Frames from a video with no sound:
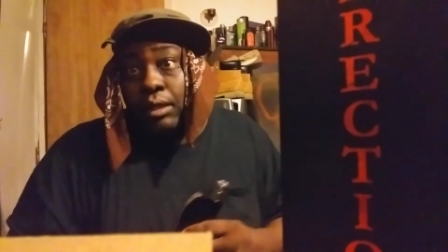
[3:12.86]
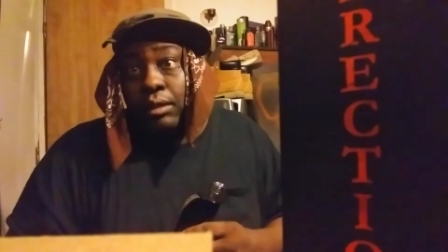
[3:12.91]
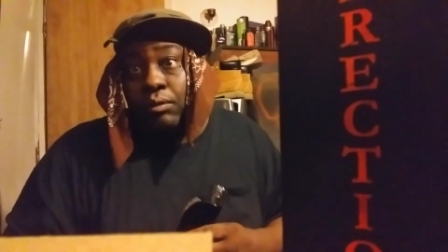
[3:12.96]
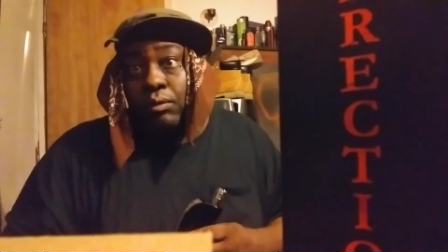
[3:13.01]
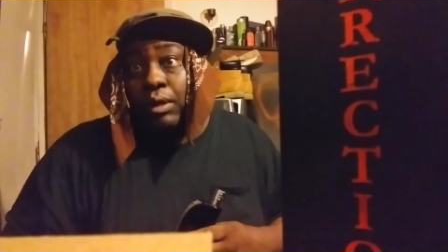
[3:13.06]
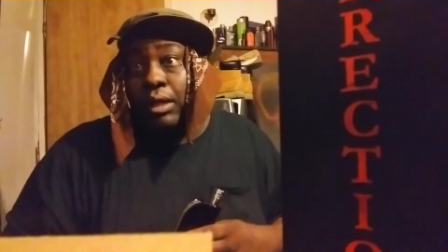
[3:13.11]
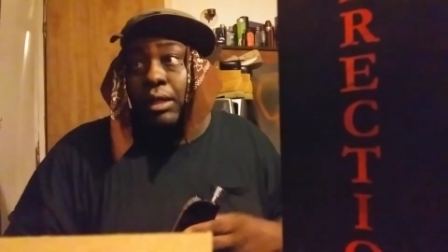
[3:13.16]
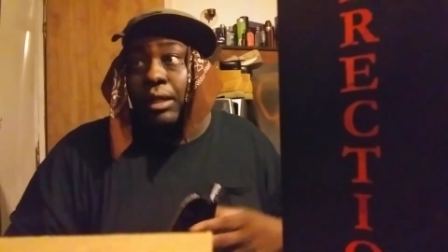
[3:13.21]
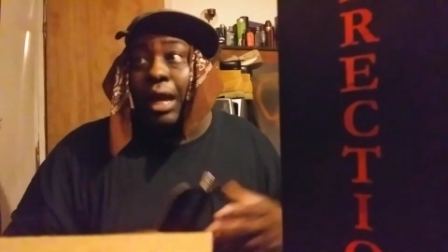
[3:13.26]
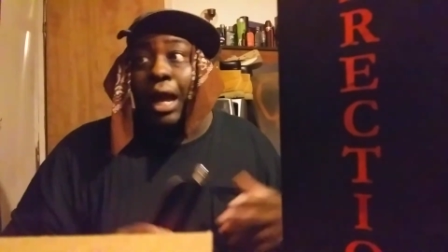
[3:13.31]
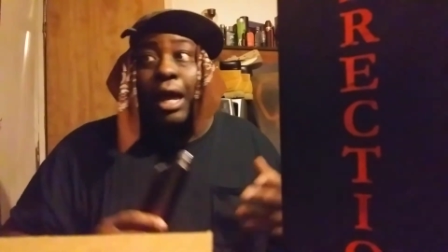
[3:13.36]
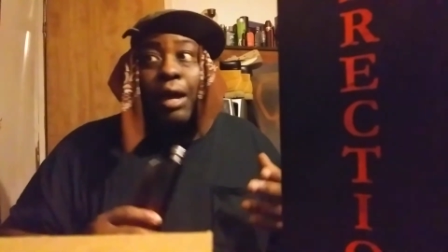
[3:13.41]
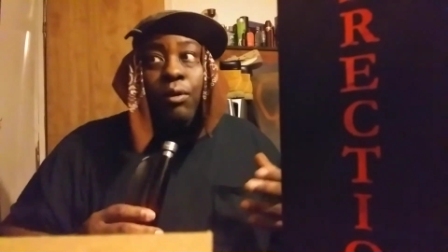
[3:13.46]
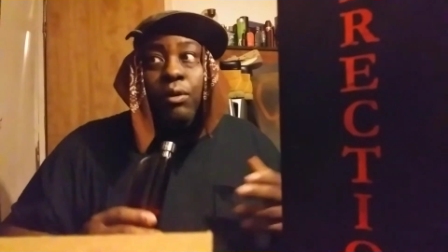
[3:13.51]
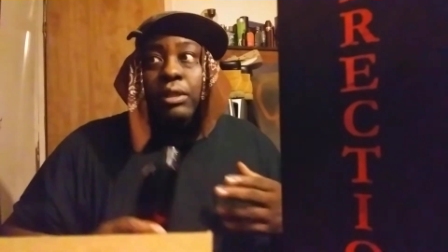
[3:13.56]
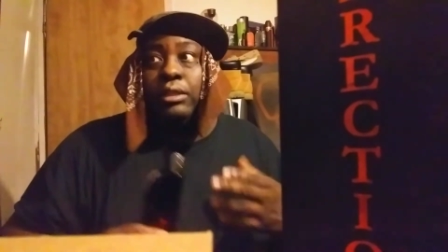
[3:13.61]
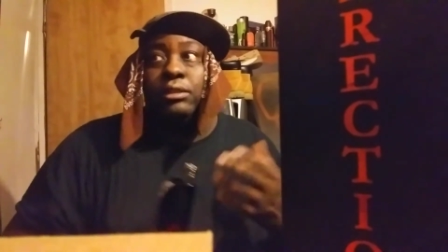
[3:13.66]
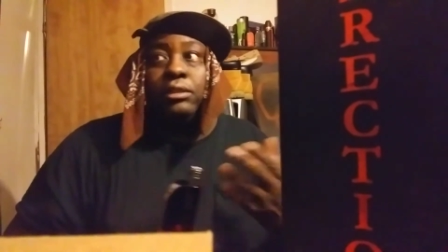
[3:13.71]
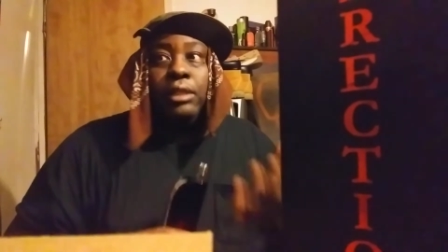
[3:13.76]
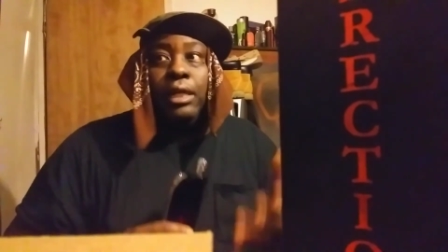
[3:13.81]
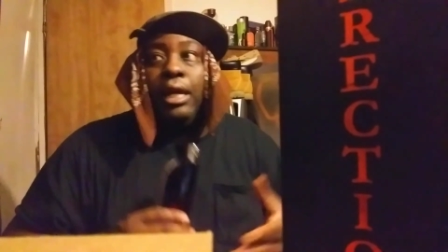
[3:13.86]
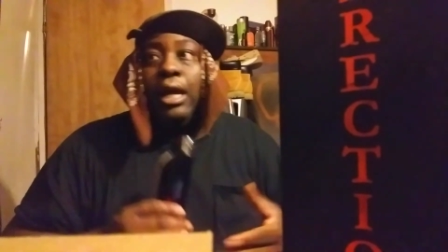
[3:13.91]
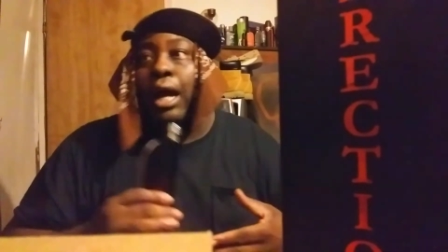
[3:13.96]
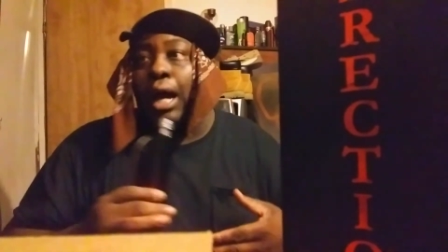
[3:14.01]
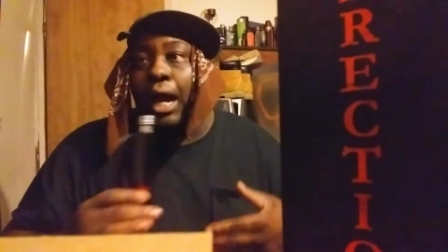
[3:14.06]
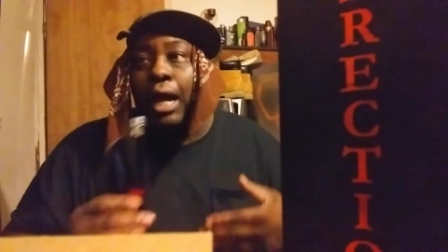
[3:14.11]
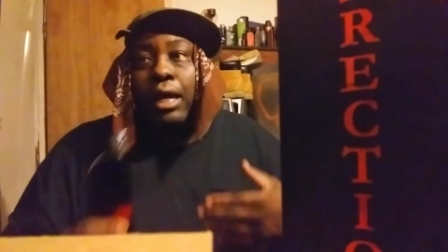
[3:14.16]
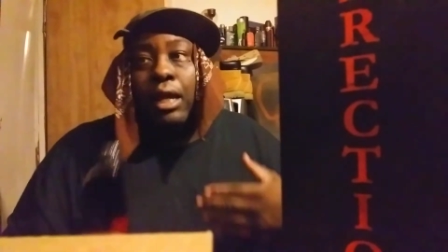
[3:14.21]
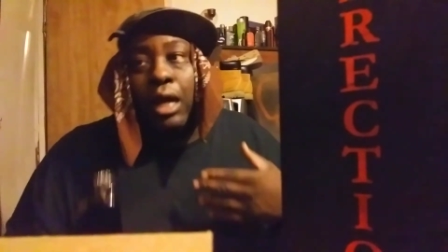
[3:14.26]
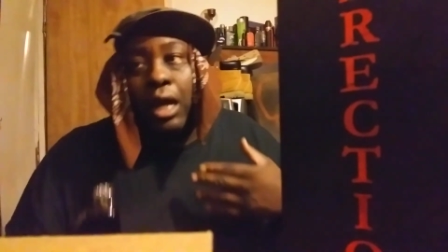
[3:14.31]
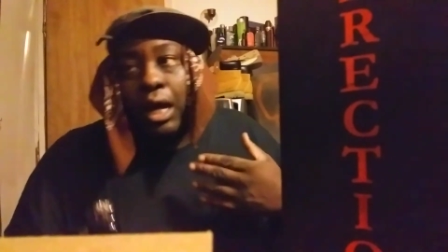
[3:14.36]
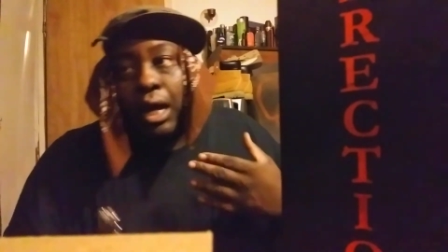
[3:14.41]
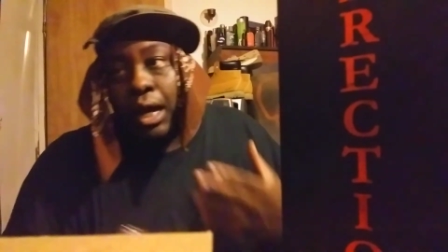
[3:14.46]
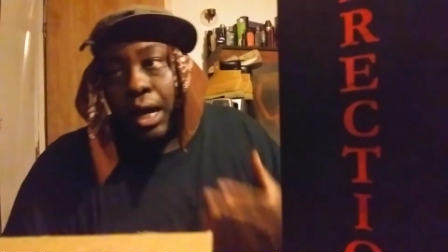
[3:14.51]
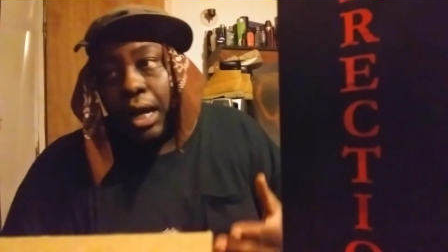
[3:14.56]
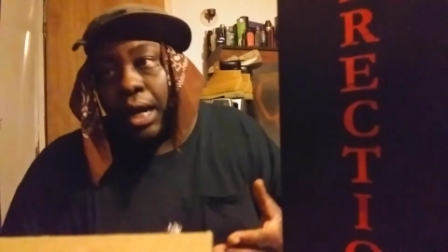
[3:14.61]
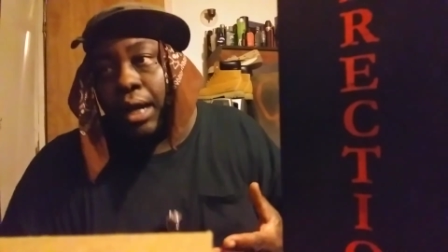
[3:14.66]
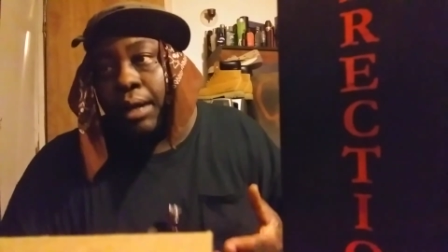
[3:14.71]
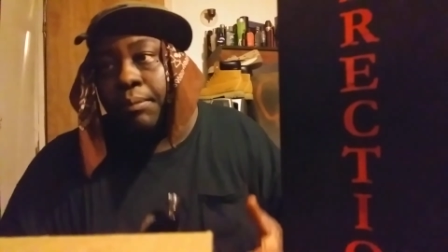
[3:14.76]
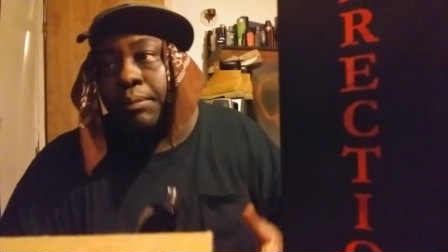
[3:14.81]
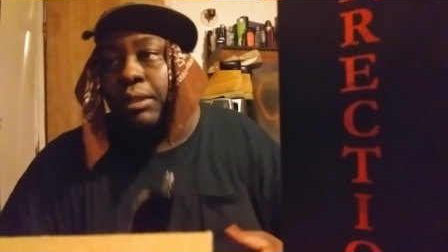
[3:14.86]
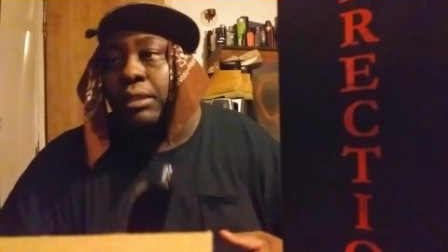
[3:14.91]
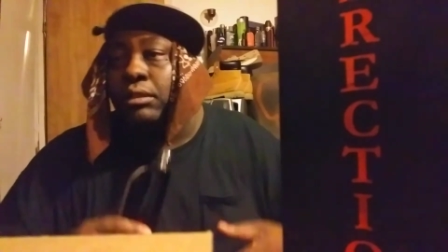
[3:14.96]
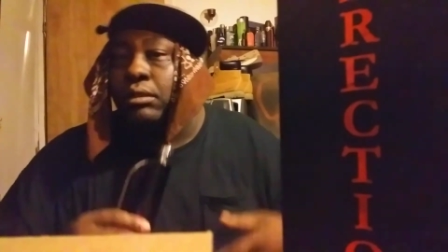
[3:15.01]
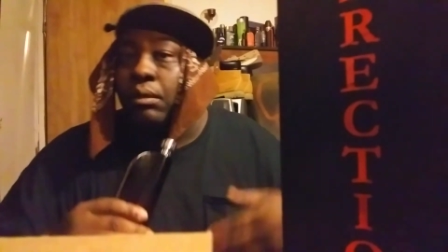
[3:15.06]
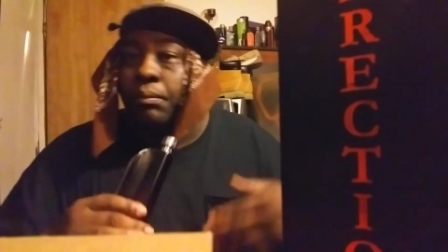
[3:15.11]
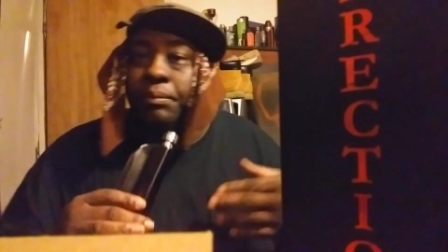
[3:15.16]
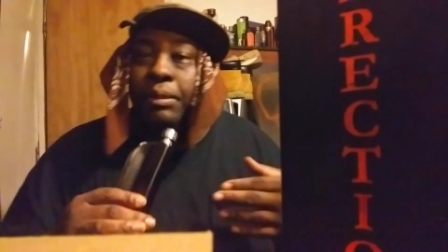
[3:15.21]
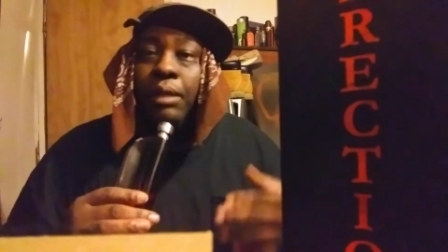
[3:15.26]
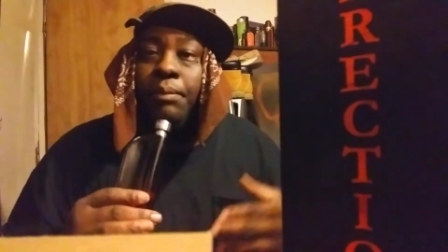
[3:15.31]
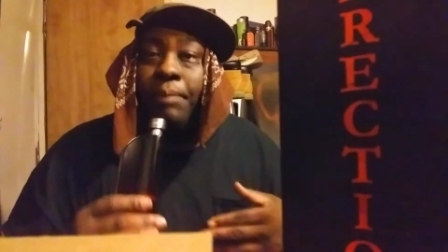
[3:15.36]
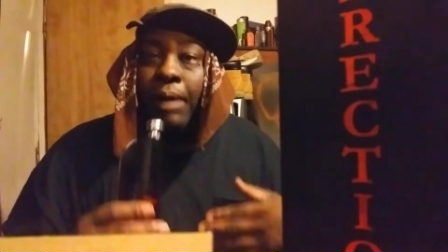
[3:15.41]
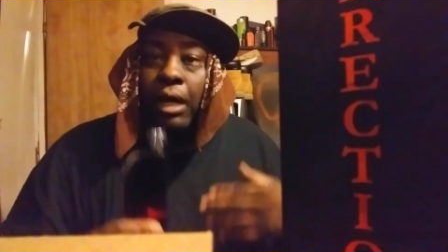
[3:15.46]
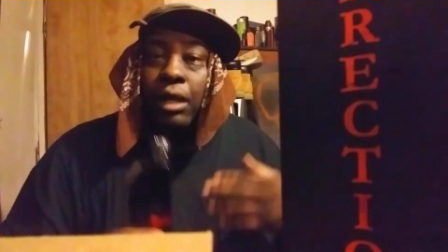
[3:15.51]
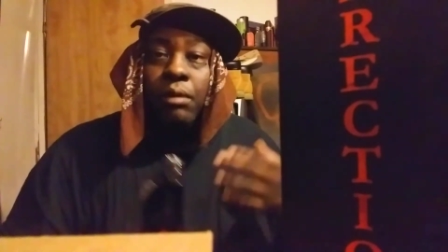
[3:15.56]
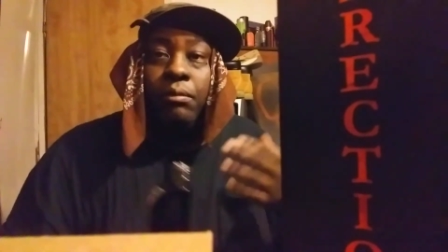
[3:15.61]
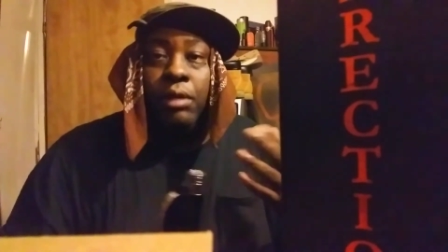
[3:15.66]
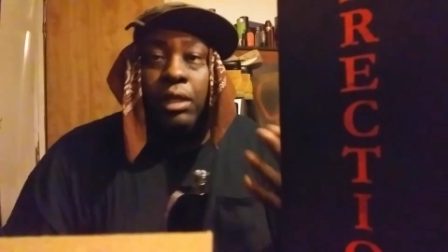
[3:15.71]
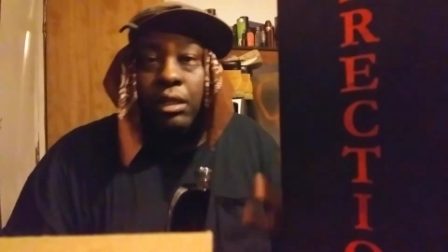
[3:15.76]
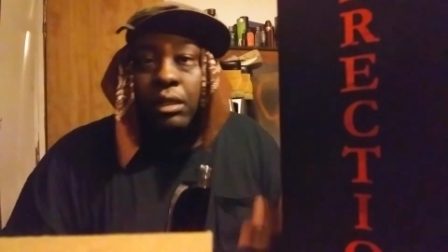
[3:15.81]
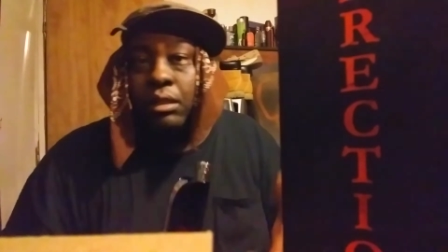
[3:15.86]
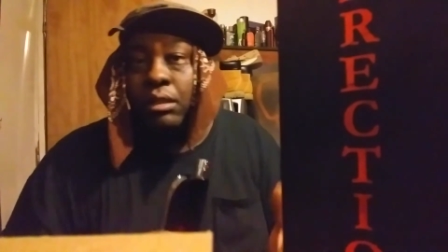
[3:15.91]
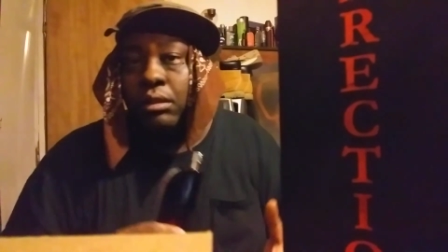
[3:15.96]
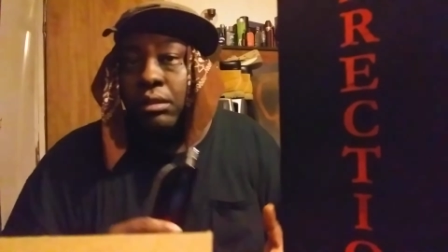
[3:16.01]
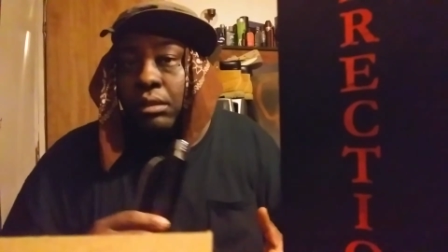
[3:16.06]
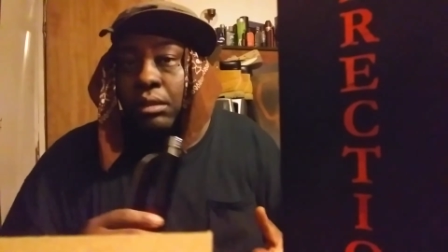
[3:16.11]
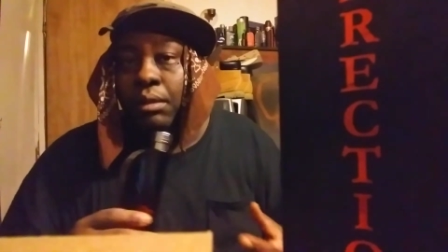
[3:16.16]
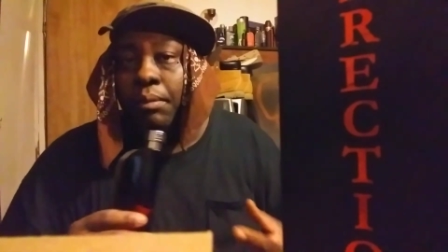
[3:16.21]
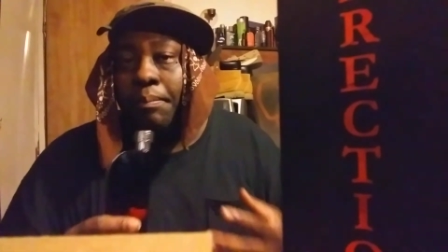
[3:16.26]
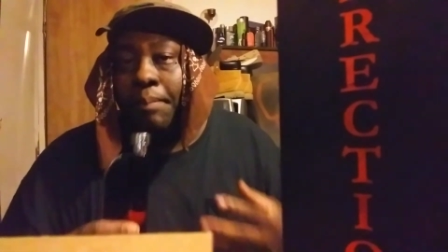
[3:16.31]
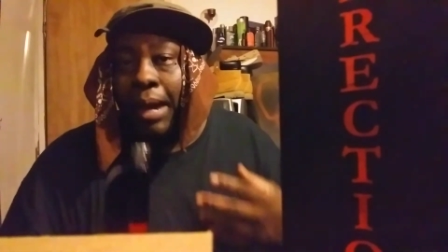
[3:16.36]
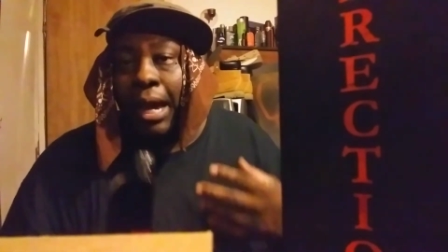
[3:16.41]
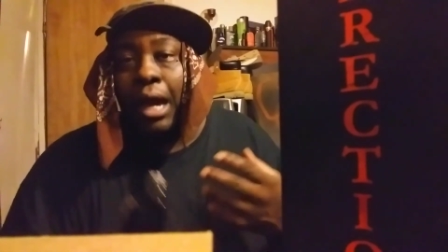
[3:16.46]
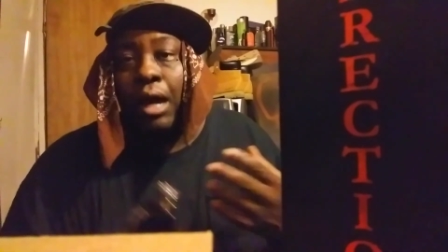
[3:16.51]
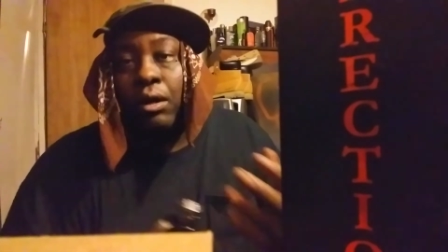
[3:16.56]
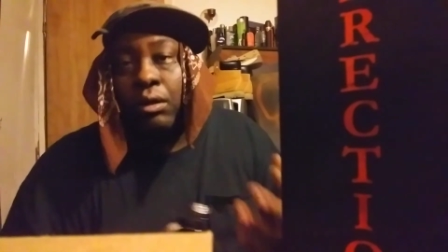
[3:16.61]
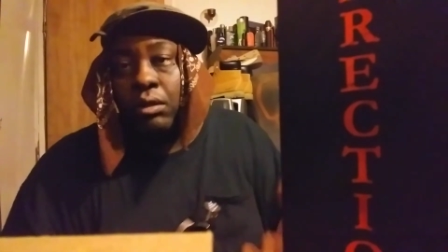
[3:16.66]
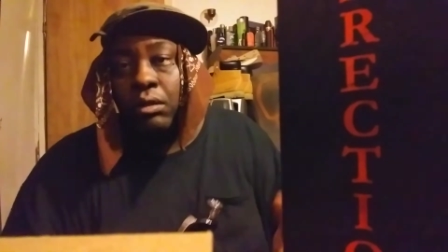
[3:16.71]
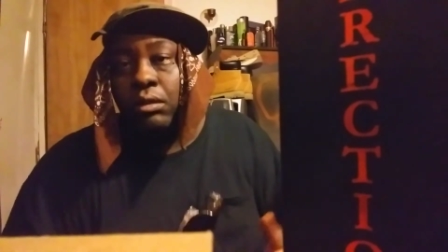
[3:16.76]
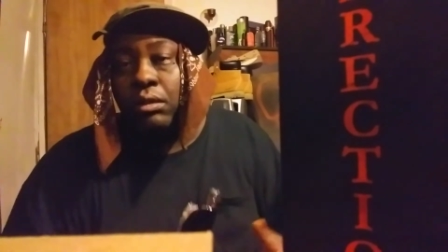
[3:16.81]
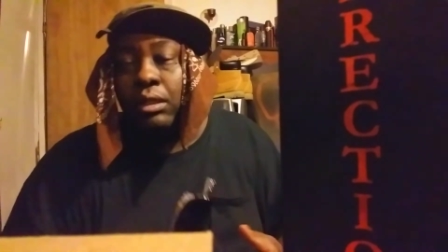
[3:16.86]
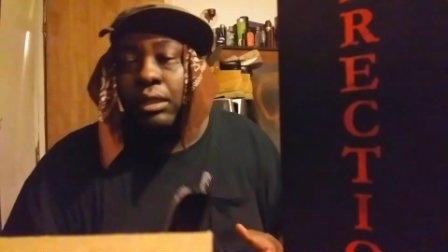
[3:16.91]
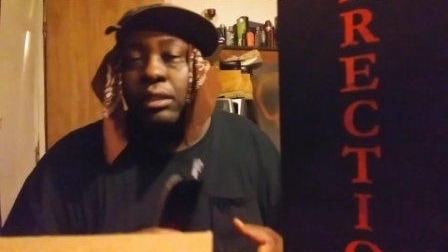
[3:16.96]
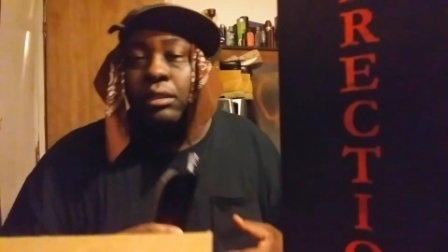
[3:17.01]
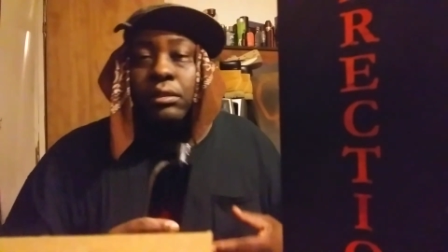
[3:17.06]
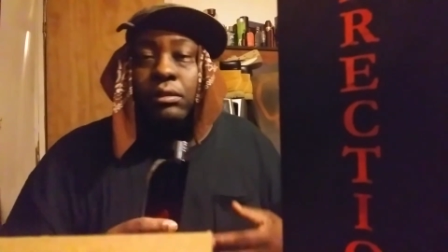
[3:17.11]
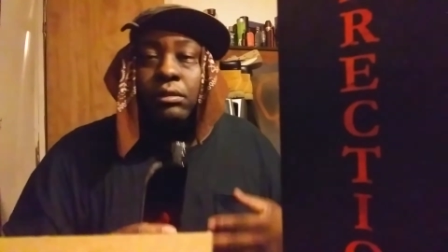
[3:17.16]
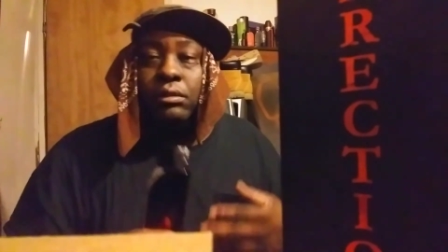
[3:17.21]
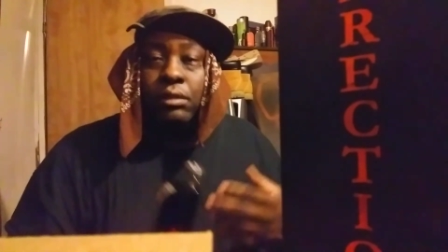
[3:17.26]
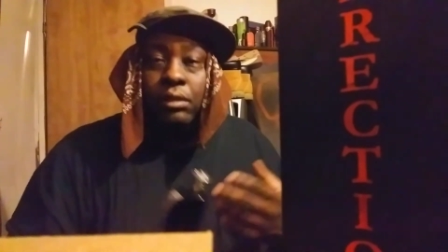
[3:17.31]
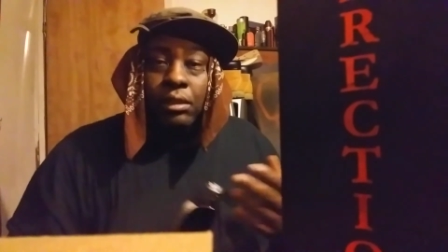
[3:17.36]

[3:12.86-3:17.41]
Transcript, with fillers: well, now I wouldn't say hot, hot, hot, but it's gonna be about to be milder than.